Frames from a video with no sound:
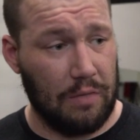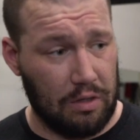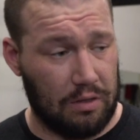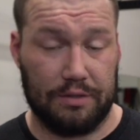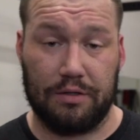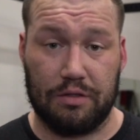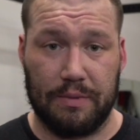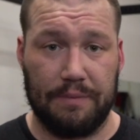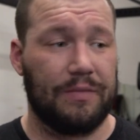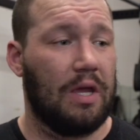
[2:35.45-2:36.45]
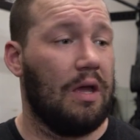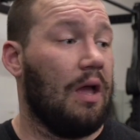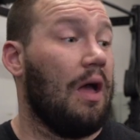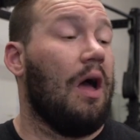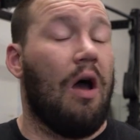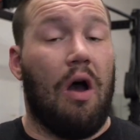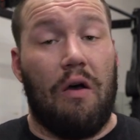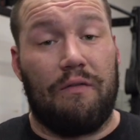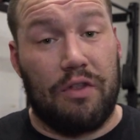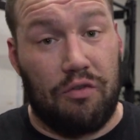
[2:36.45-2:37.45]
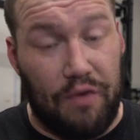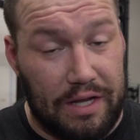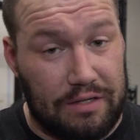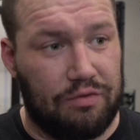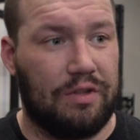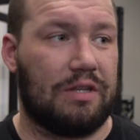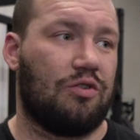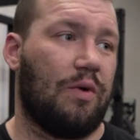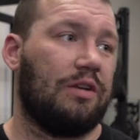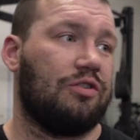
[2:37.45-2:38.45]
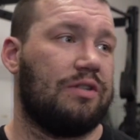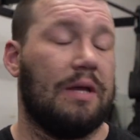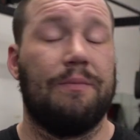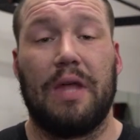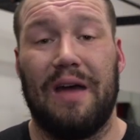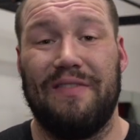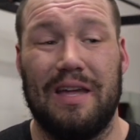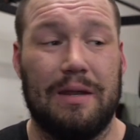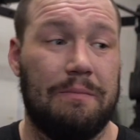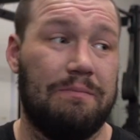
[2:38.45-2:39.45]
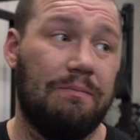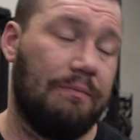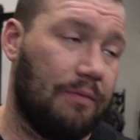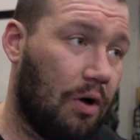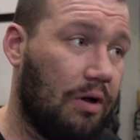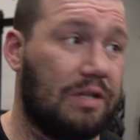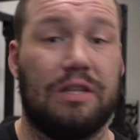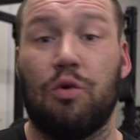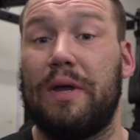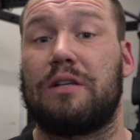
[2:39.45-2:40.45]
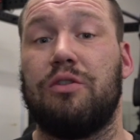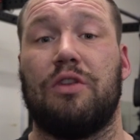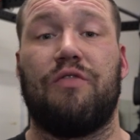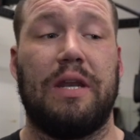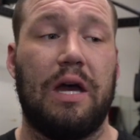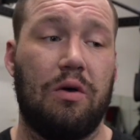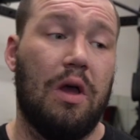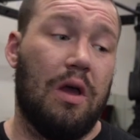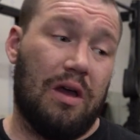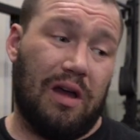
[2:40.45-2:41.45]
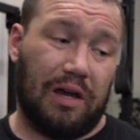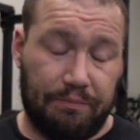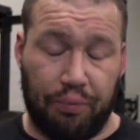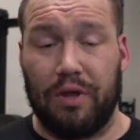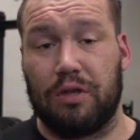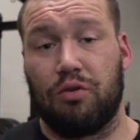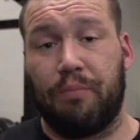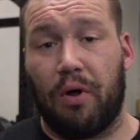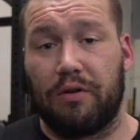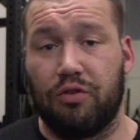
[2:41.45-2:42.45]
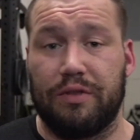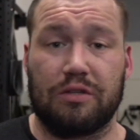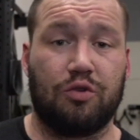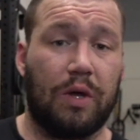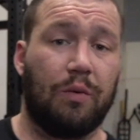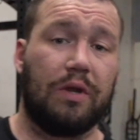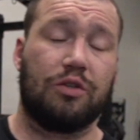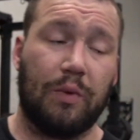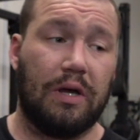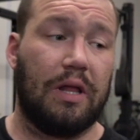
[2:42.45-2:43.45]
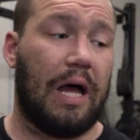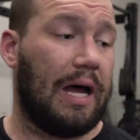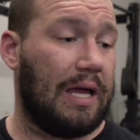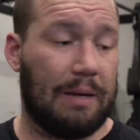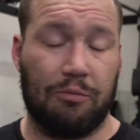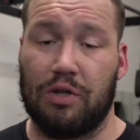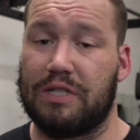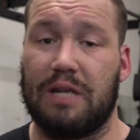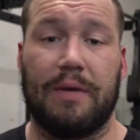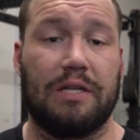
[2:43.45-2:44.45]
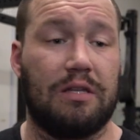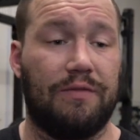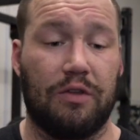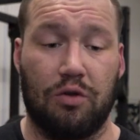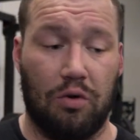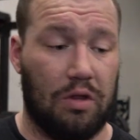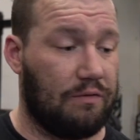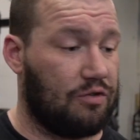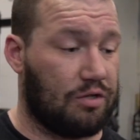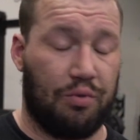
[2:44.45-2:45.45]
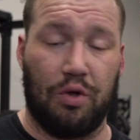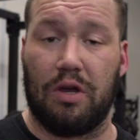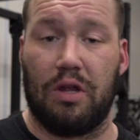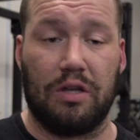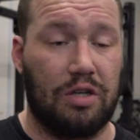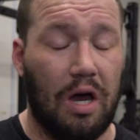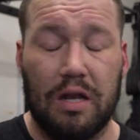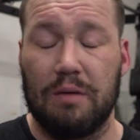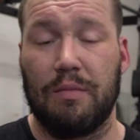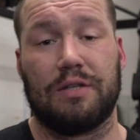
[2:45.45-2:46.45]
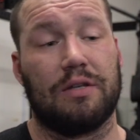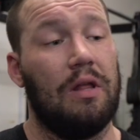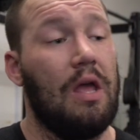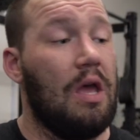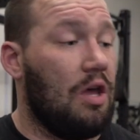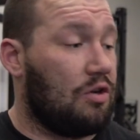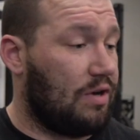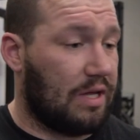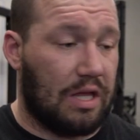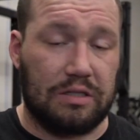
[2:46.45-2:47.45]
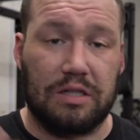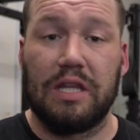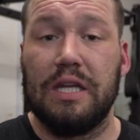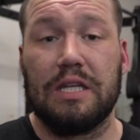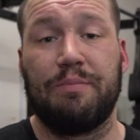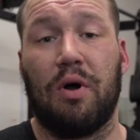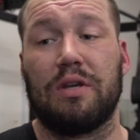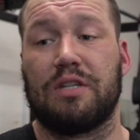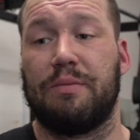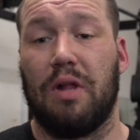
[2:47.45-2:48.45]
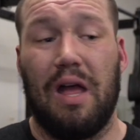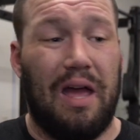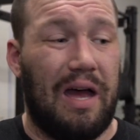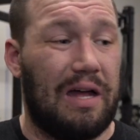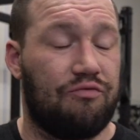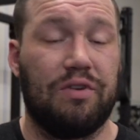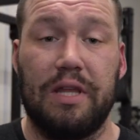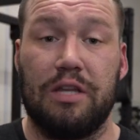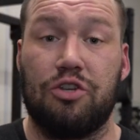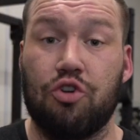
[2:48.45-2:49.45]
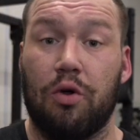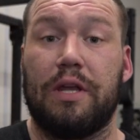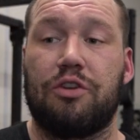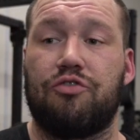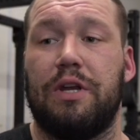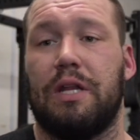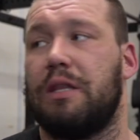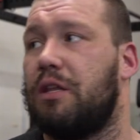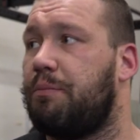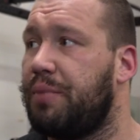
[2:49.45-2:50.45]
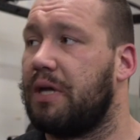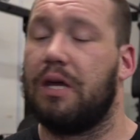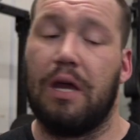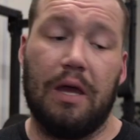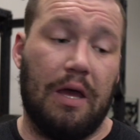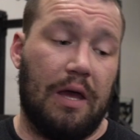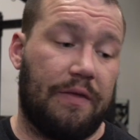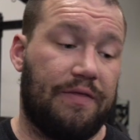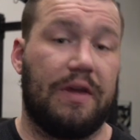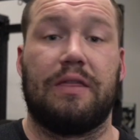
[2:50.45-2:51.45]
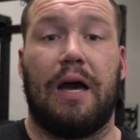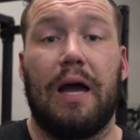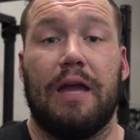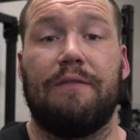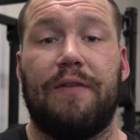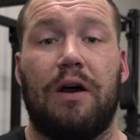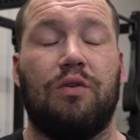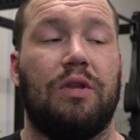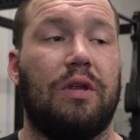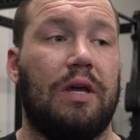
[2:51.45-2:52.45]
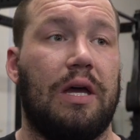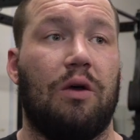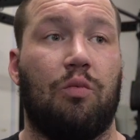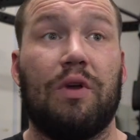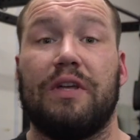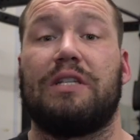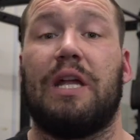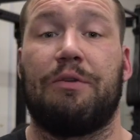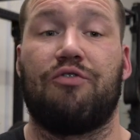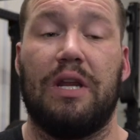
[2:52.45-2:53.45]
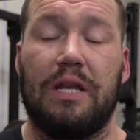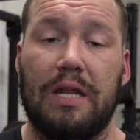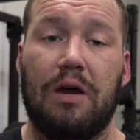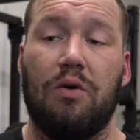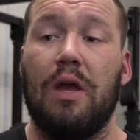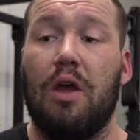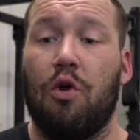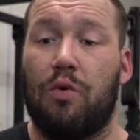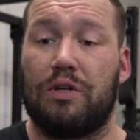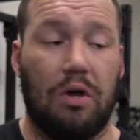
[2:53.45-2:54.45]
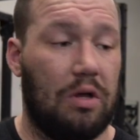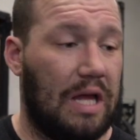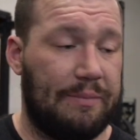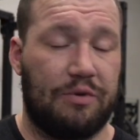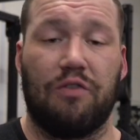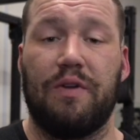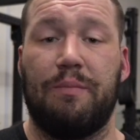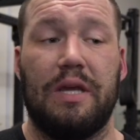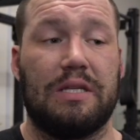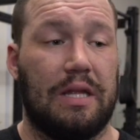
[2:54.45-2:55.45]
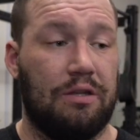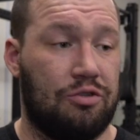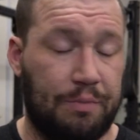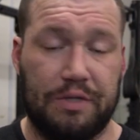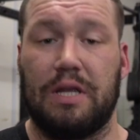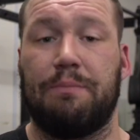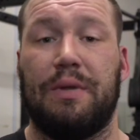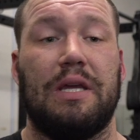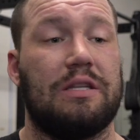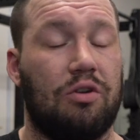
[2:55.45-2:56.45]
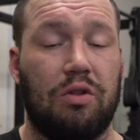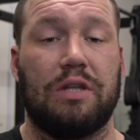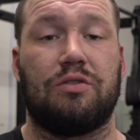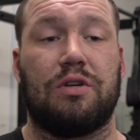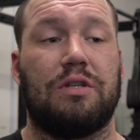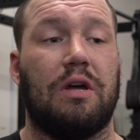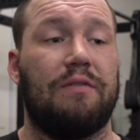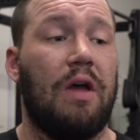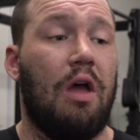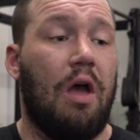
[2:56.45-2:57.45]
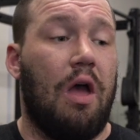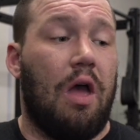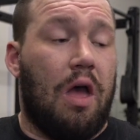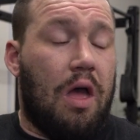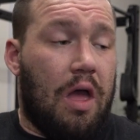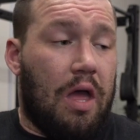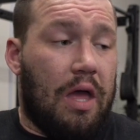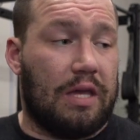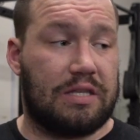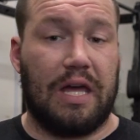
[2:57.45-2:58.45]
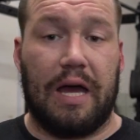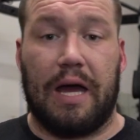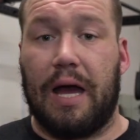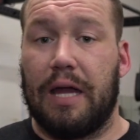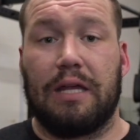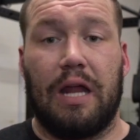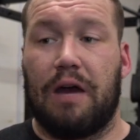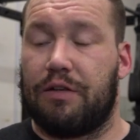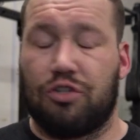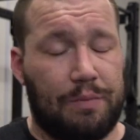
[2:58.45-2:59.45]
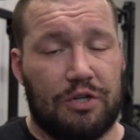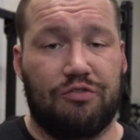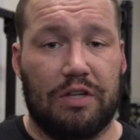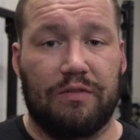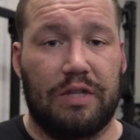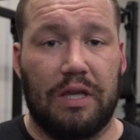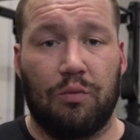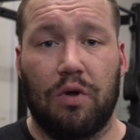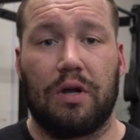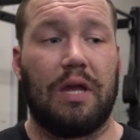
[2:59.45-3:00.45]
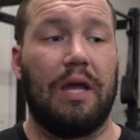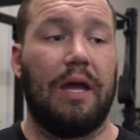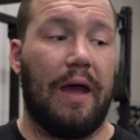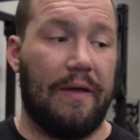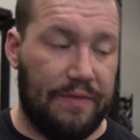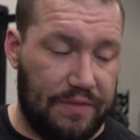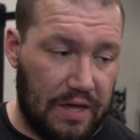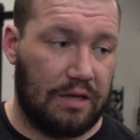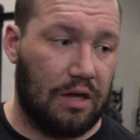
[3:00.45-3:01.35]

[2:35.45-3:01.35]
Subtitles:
for the rest of 2020, I should say, and then honestly, the way it's looking right now, probably a good part of 2021 as well, I am going to set myself the goal of just putting on a ton of muscle, trying to get as lean as possible, and really enjoying training. Now, the big thing that I have found with this type of training now, where it's all hypertrophy based and superset based and all that sort of stuff, is that I can have a super stressful day at work and then